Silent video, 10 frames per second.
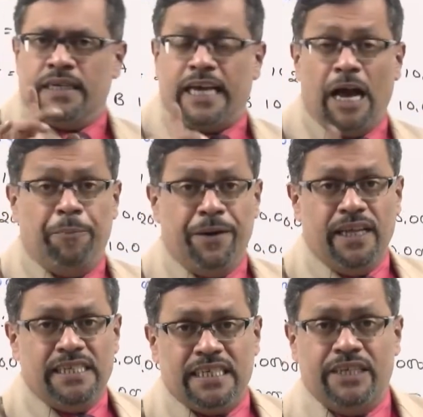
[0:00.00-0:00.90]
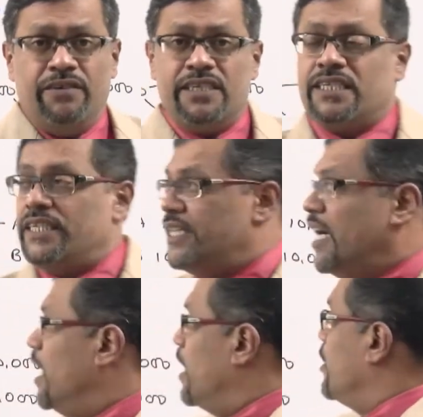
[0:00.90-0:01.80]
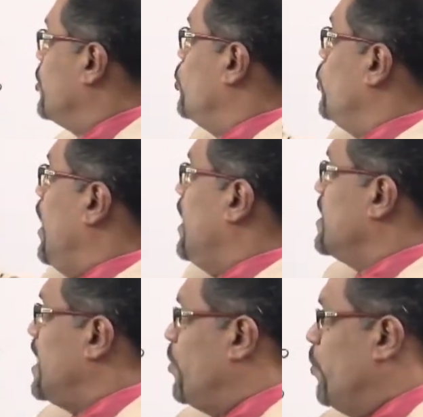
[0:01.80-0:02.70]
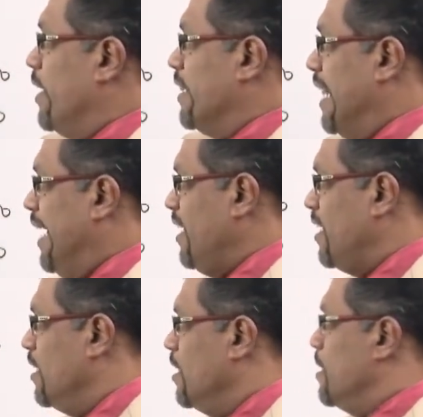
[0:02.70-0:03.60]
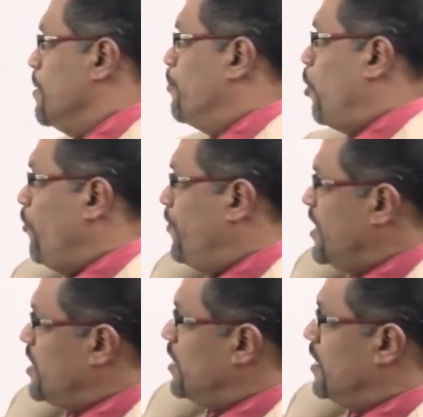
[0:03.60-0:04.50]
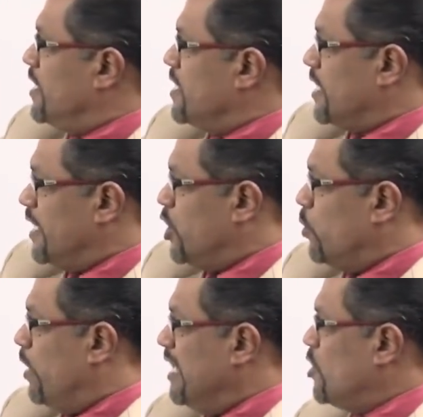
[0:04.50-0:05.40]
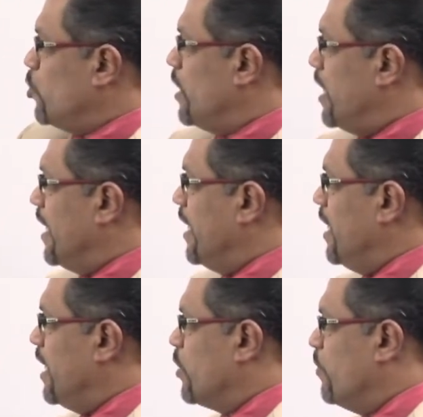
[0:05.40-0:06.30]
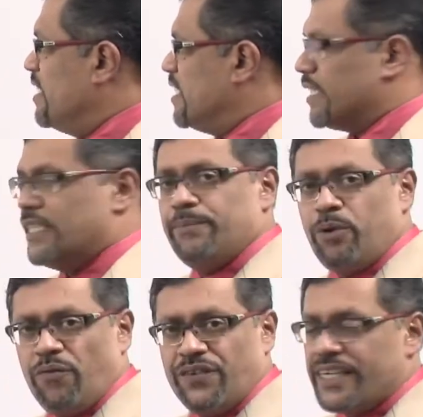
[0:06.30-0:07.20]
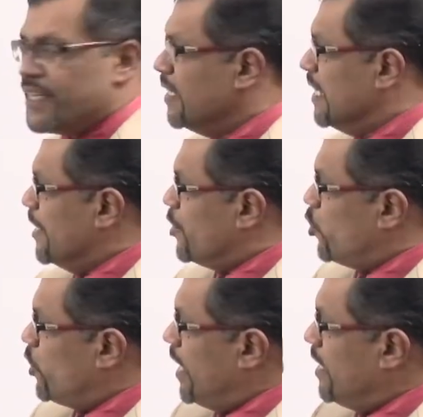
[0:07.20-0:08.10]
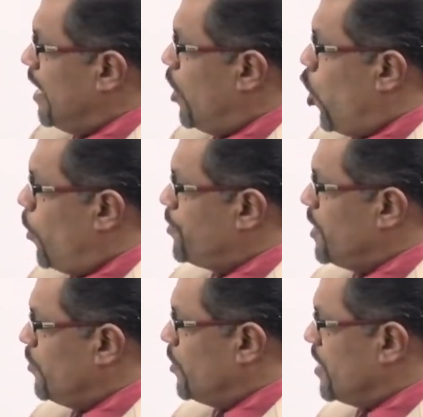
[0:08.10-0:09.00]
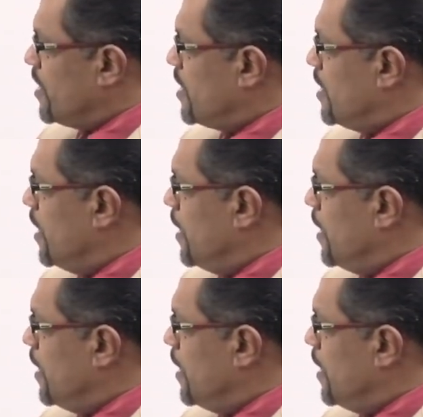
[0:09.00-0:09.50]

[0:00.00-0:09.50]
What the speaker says: Capitals invested are 2 lakhs and 1 lakh. Profit sharing is equal, so they are getting equal share in the profit. So you can observe this.